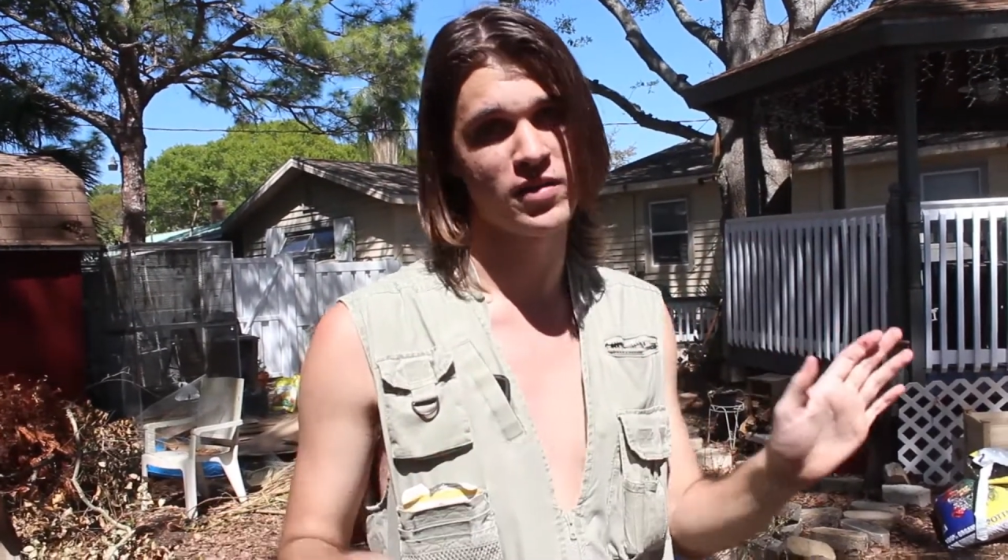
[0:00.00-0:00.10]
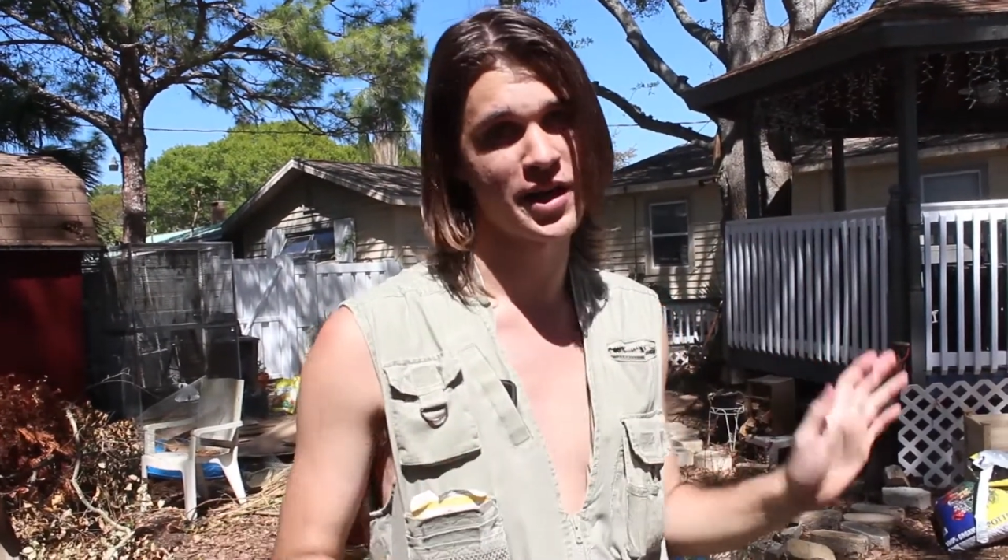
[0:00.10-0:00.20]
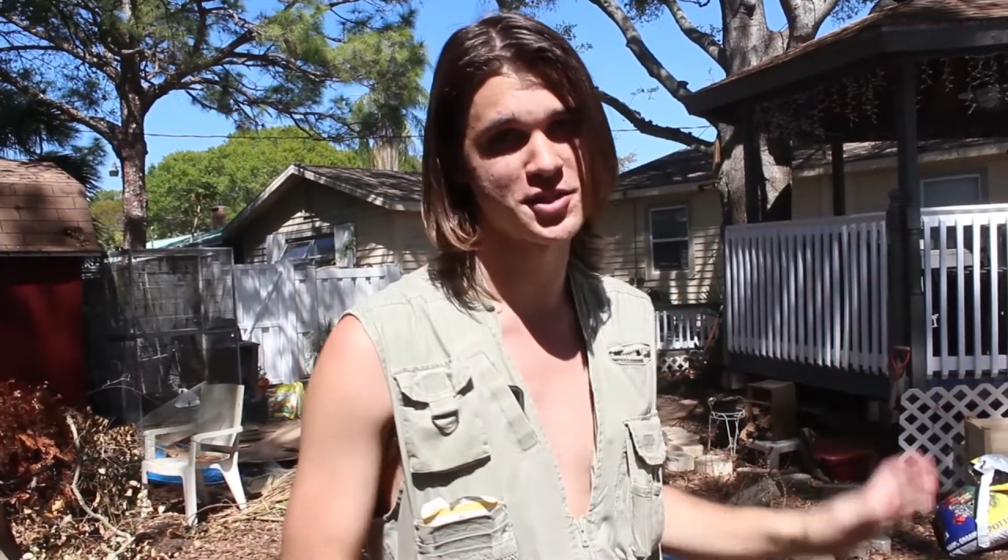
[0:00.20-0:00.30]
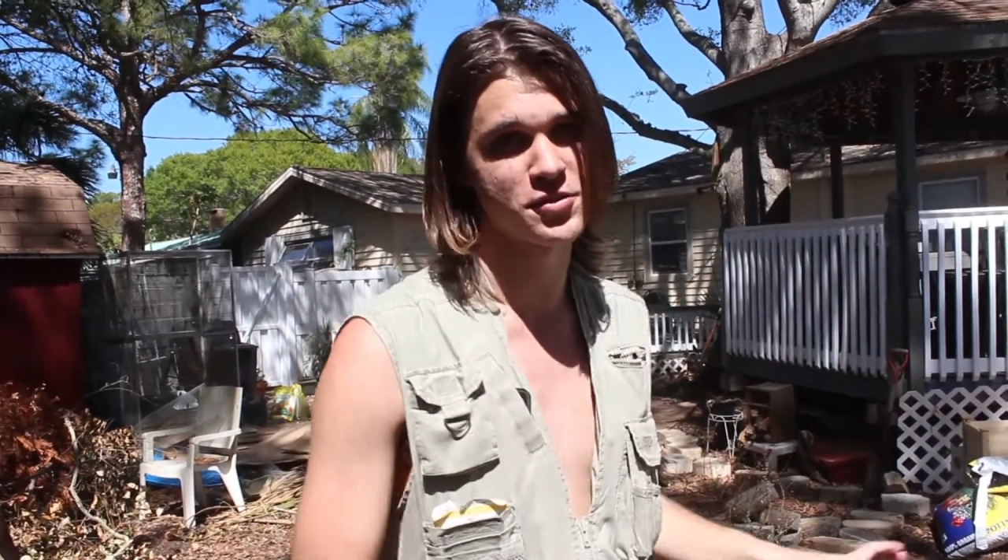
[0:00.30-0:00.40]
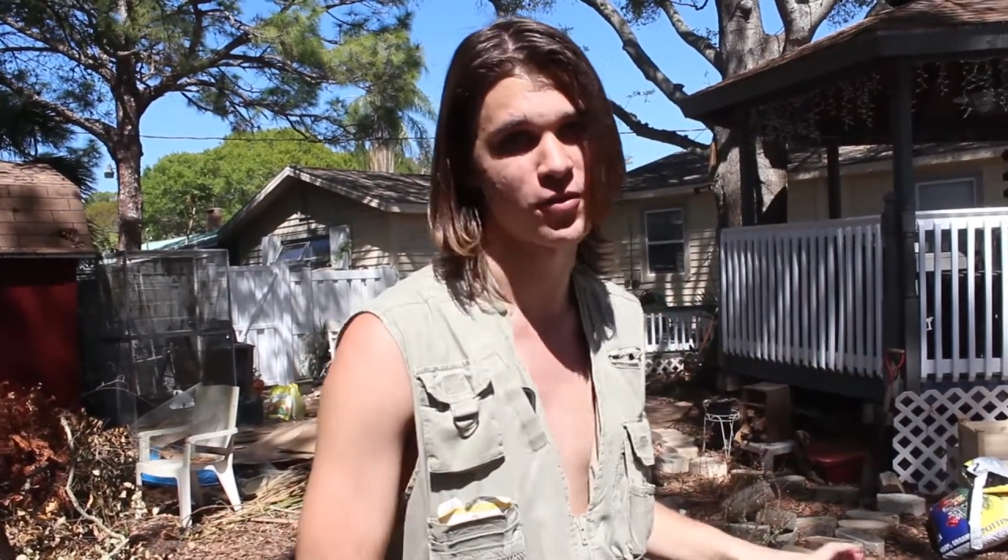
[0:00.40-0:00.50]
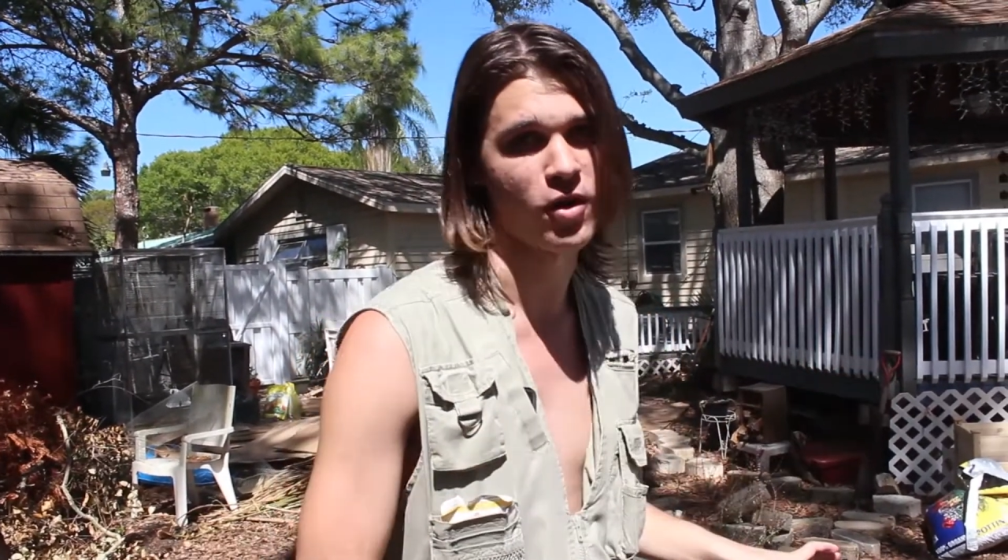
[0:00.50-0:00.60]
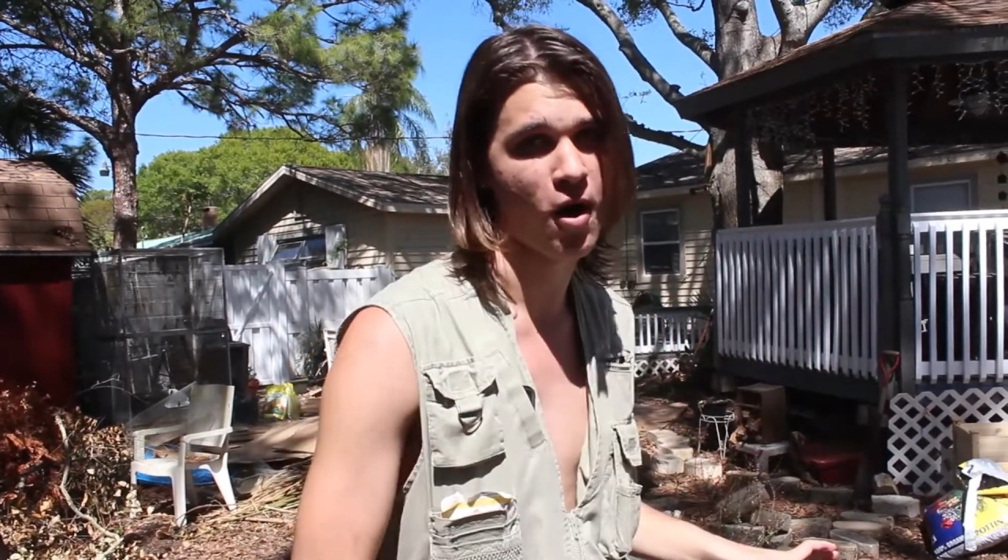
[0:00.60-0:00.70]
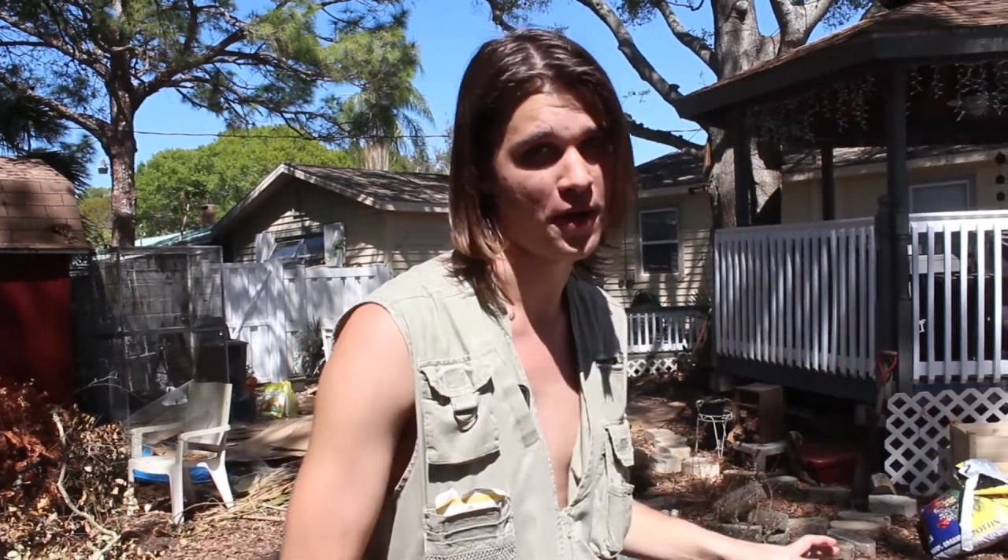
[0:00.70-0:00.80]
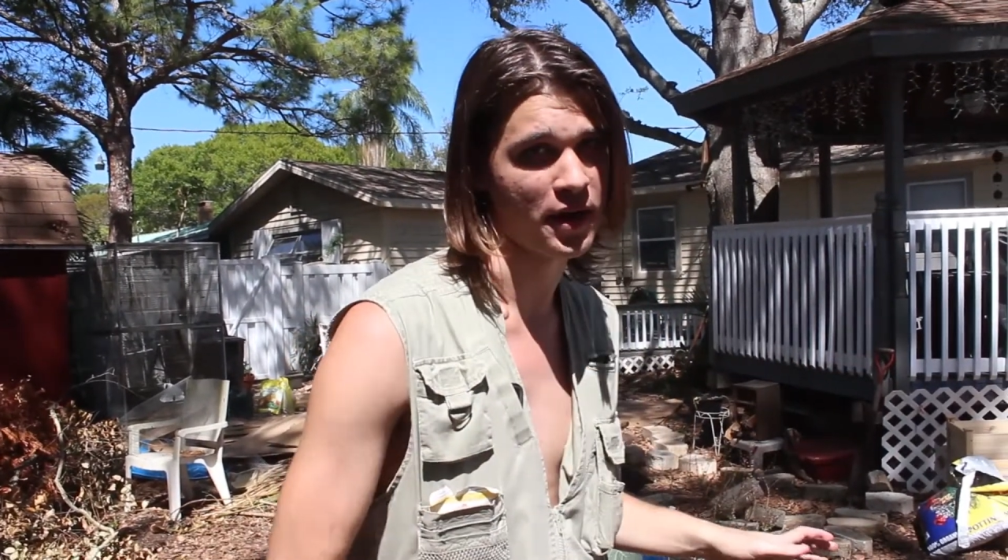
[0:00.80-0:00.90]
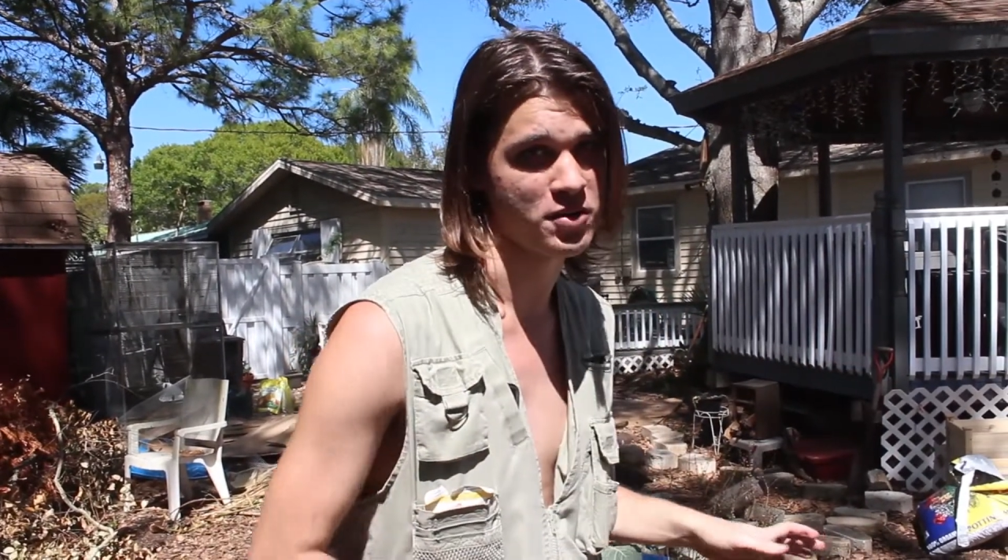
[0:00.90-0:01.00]
not just for
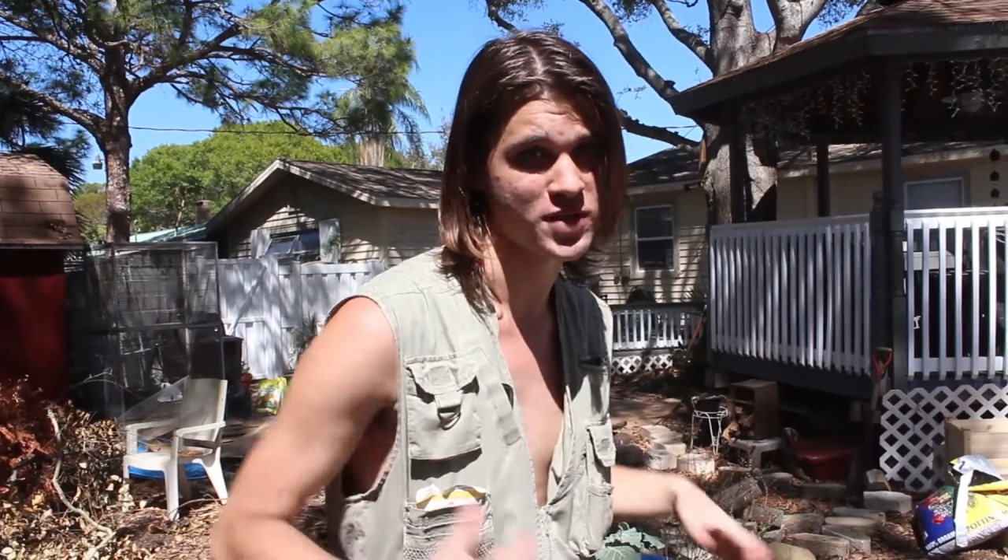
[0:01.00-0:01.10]
gardening.